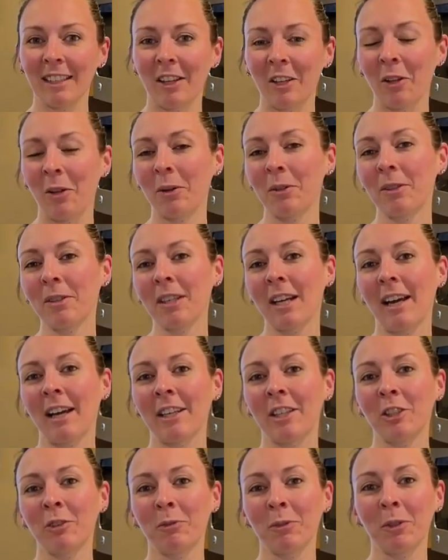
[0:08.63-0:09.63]
a local
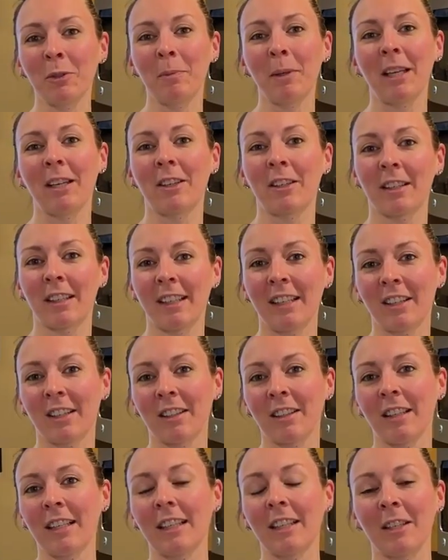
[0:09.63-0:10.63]
cottage food bakery here
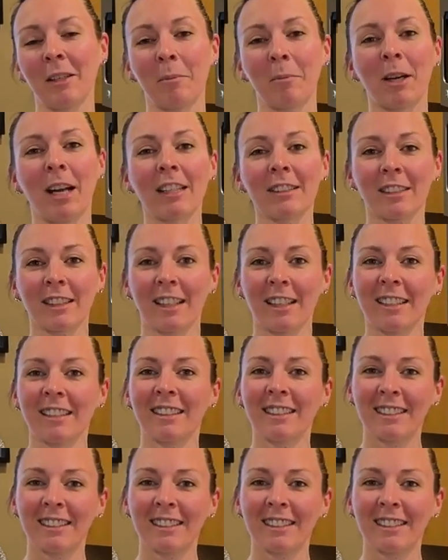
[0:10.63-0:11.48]
in Lincoln, Nebraska.